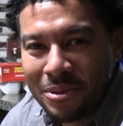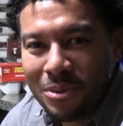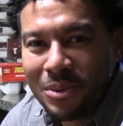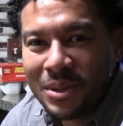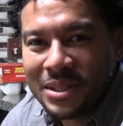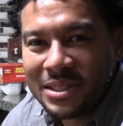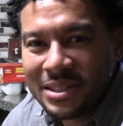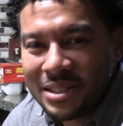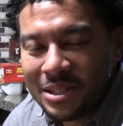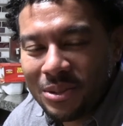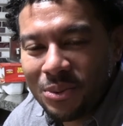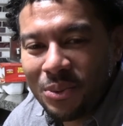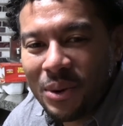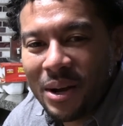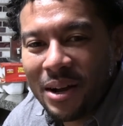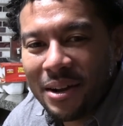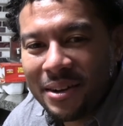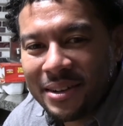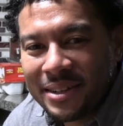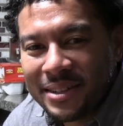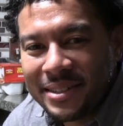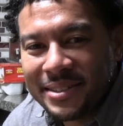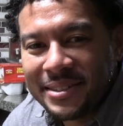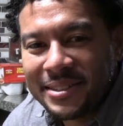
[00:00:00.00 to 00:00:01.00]
once in a while
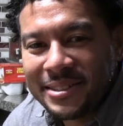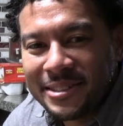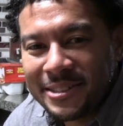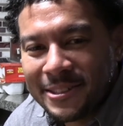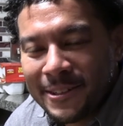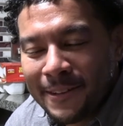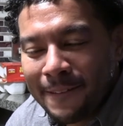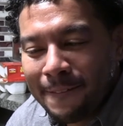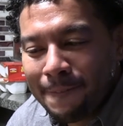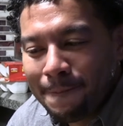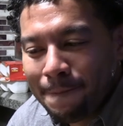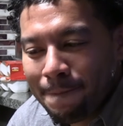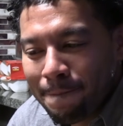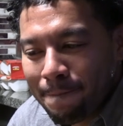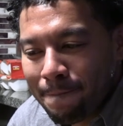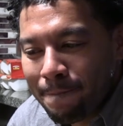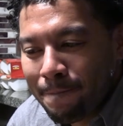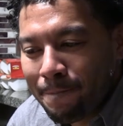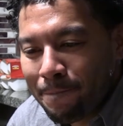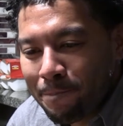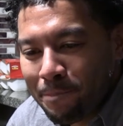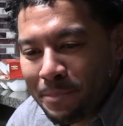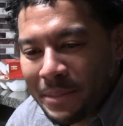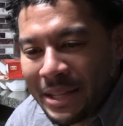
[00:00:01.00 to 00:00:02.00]
because
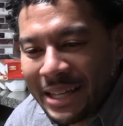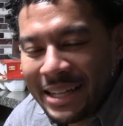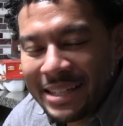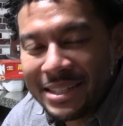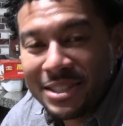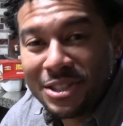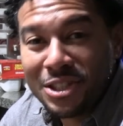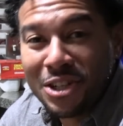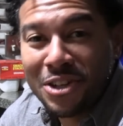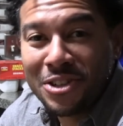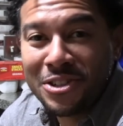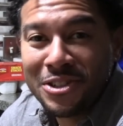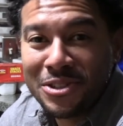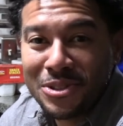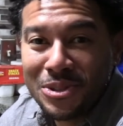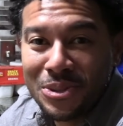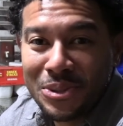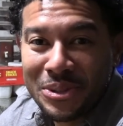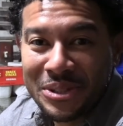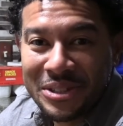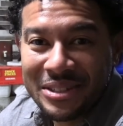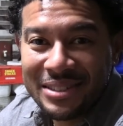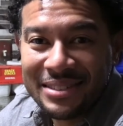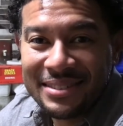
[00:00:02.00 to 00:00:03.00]
it turned
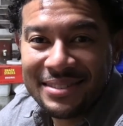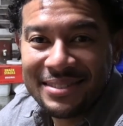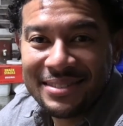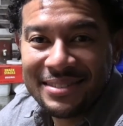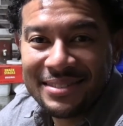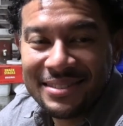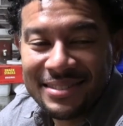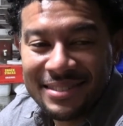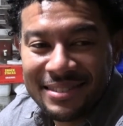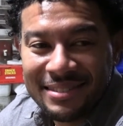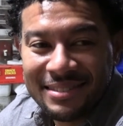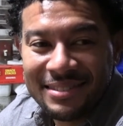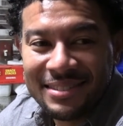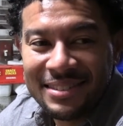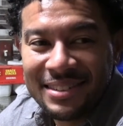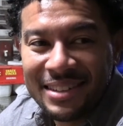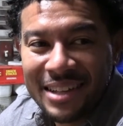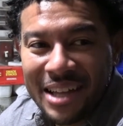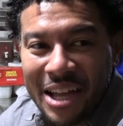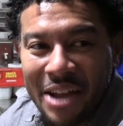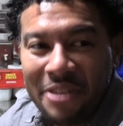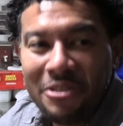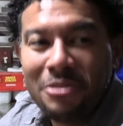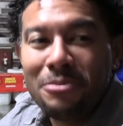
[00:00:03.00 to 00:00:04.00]
into
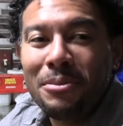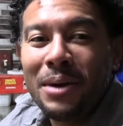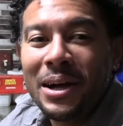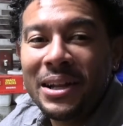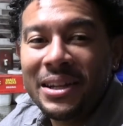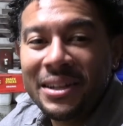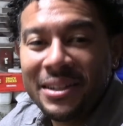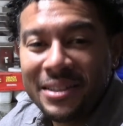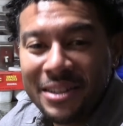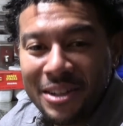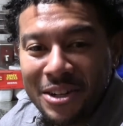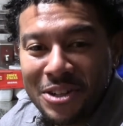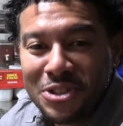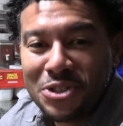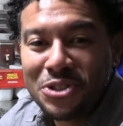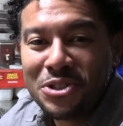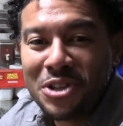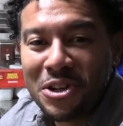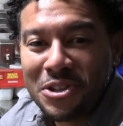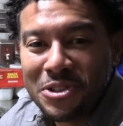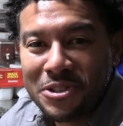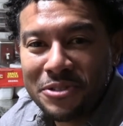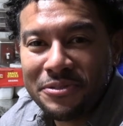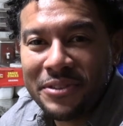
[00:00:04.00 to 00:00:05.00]
everybody in there is
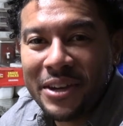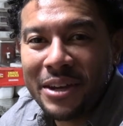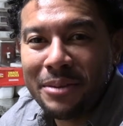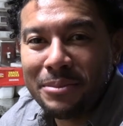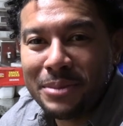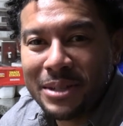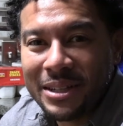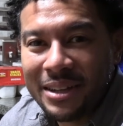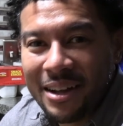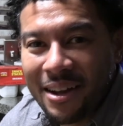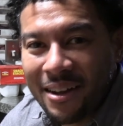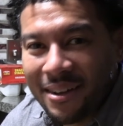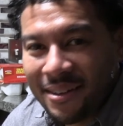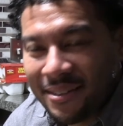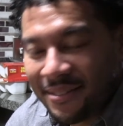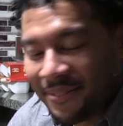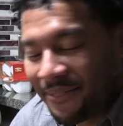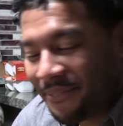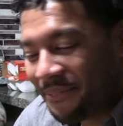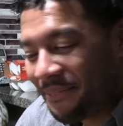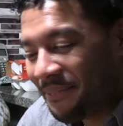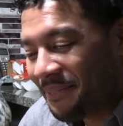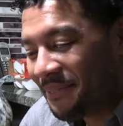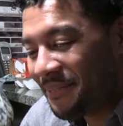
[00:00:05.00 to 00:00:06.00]
church family now.
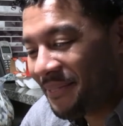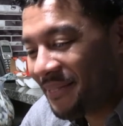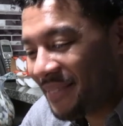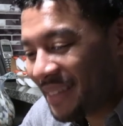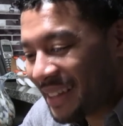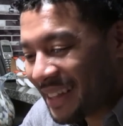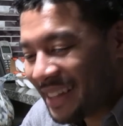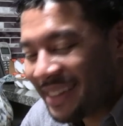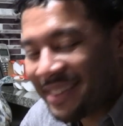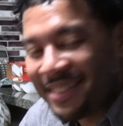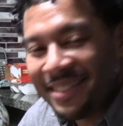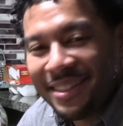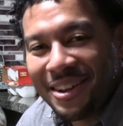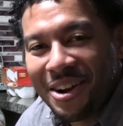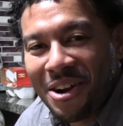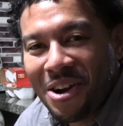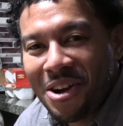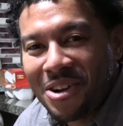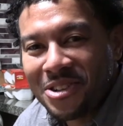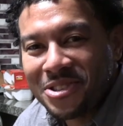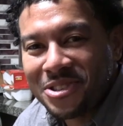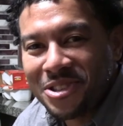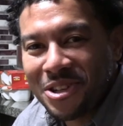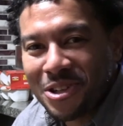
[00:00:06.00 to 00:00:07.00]
They're
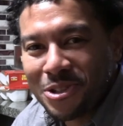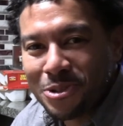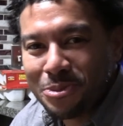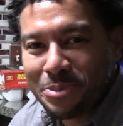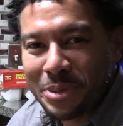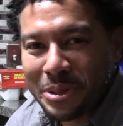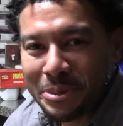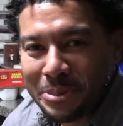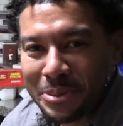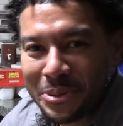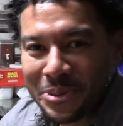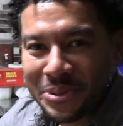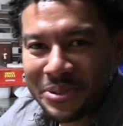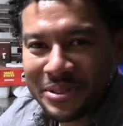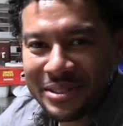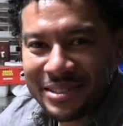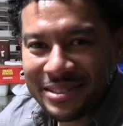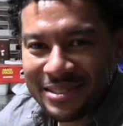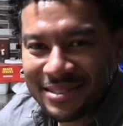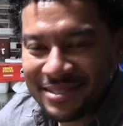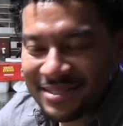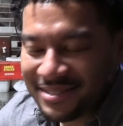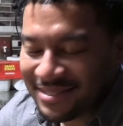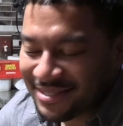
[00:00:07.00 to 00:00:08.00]
all church people.
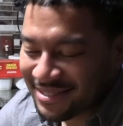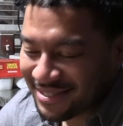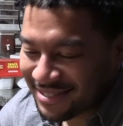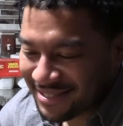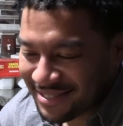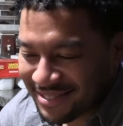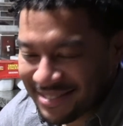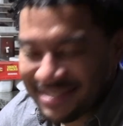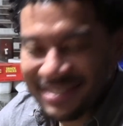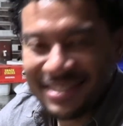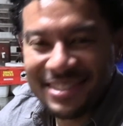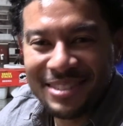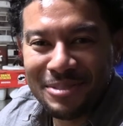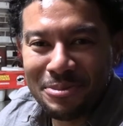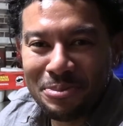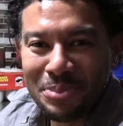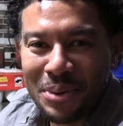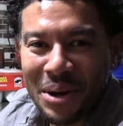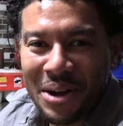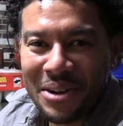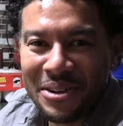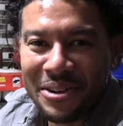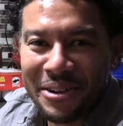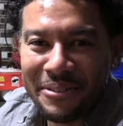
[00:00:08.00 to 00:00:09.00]

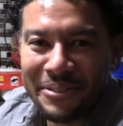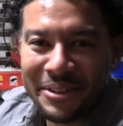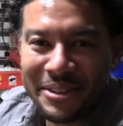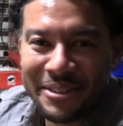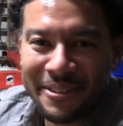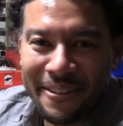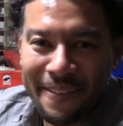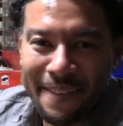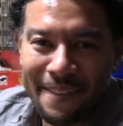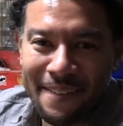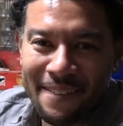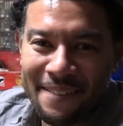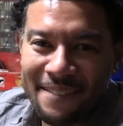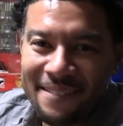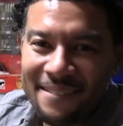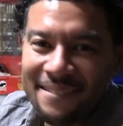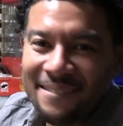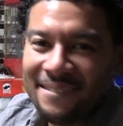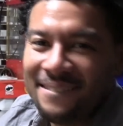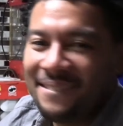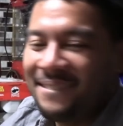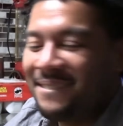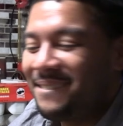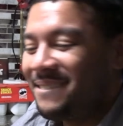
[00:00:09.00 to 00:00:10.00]
Proud of it.
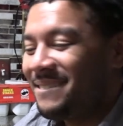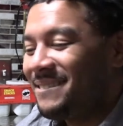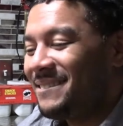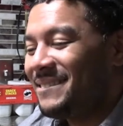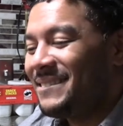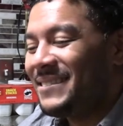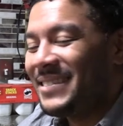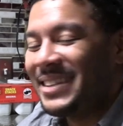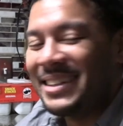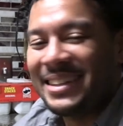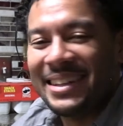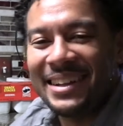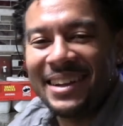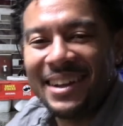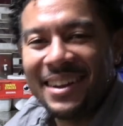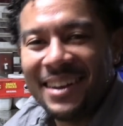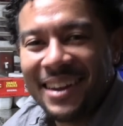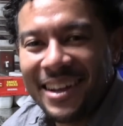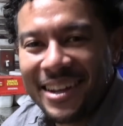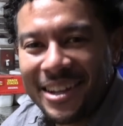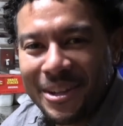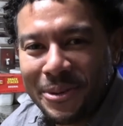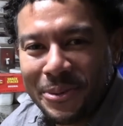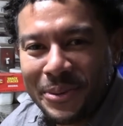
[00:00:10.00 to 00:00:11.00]
And I
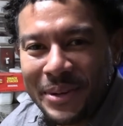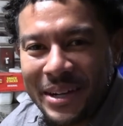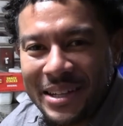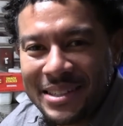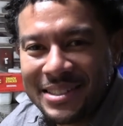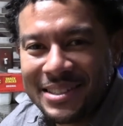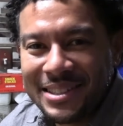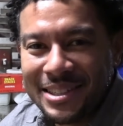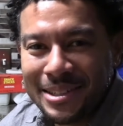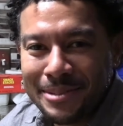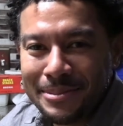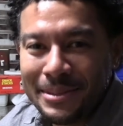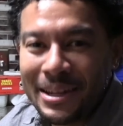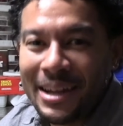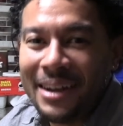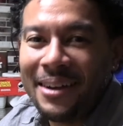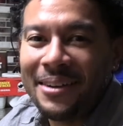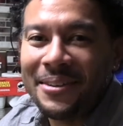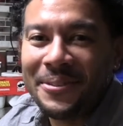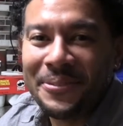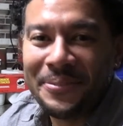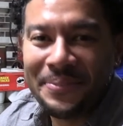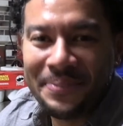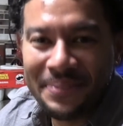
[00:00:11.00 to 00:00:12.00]
like it when I see them
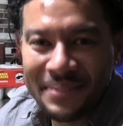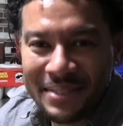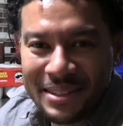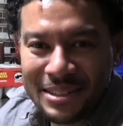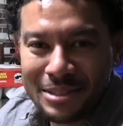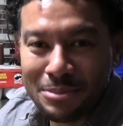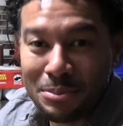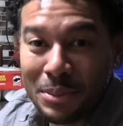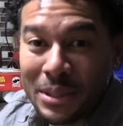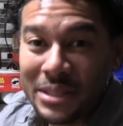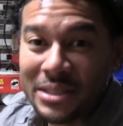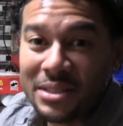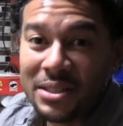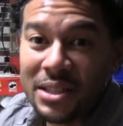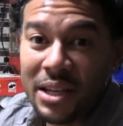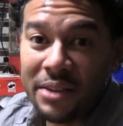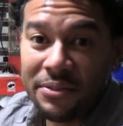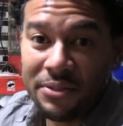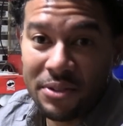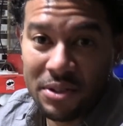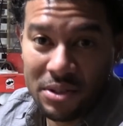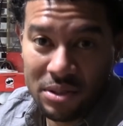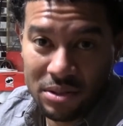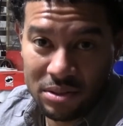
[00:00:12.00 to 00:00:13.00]
now. It's much
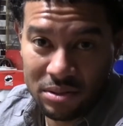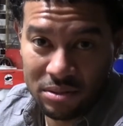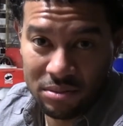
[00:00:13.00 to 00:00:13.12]
safer.